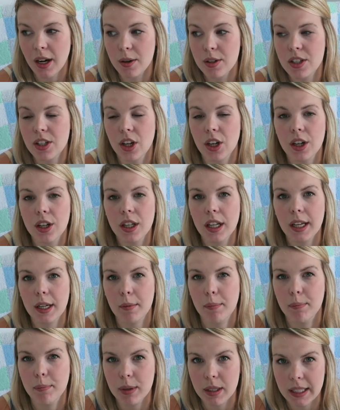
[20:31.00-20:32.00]
started
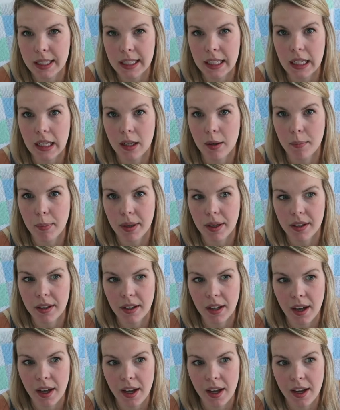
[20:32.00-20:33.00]
like bleeding a
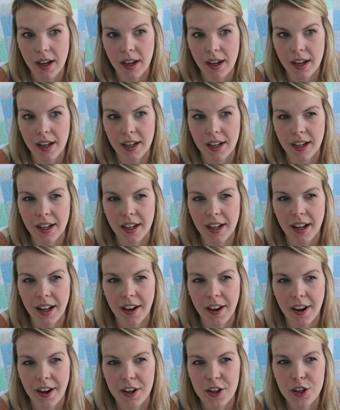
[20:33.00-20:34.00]
bit, and
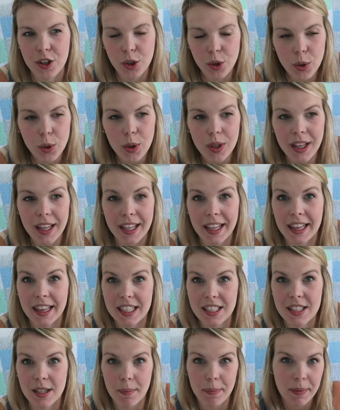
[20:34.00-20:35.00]
I knew like
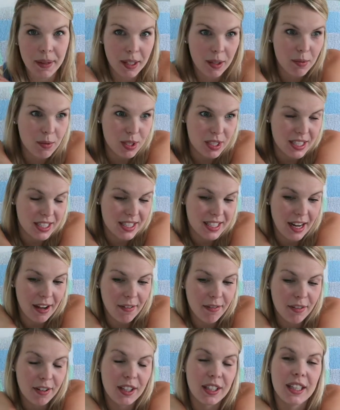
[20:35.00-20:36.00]
something was
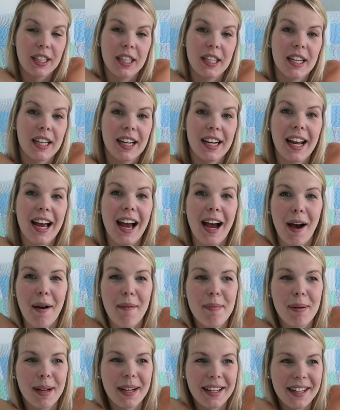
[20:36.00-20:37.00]
definitely
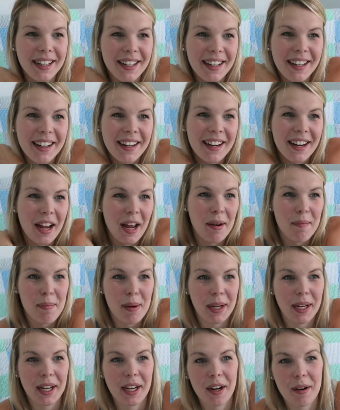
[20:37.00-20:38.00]
happening and
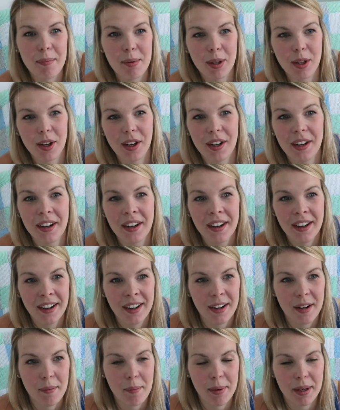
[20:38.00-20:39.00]
picking up a lot,
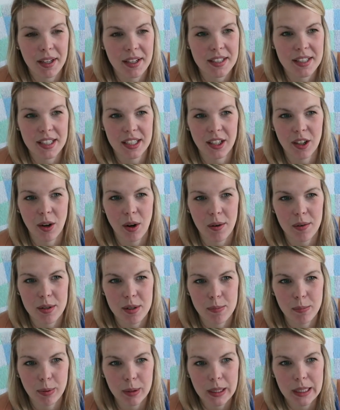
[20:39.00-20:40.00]
because, you know, I was
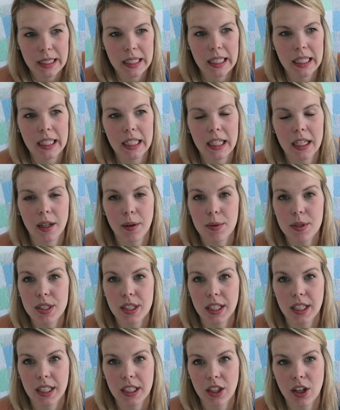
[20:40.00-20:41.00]
bleeding and I was
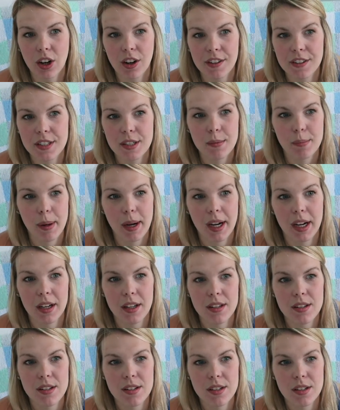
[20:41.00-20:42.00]
like in constant
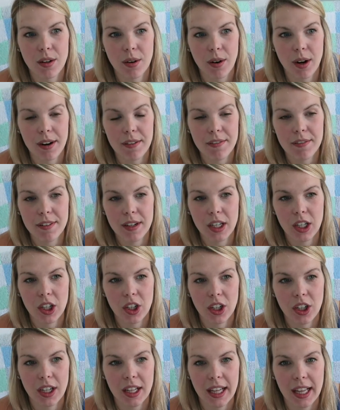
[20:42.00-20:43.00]
pain, so I
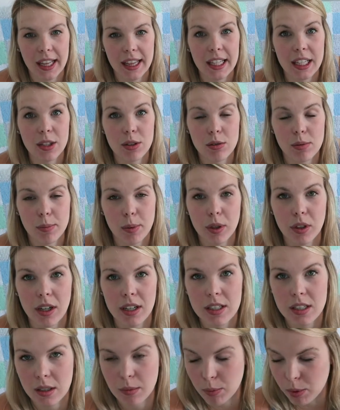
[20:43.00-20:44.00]
figured that things were
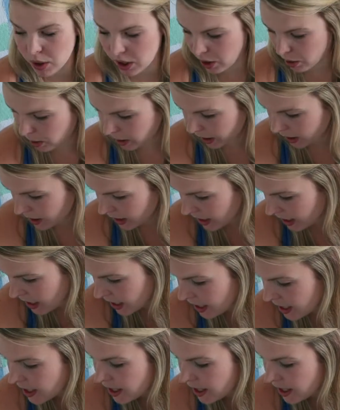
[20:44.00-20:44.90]
progressing pretty quickly.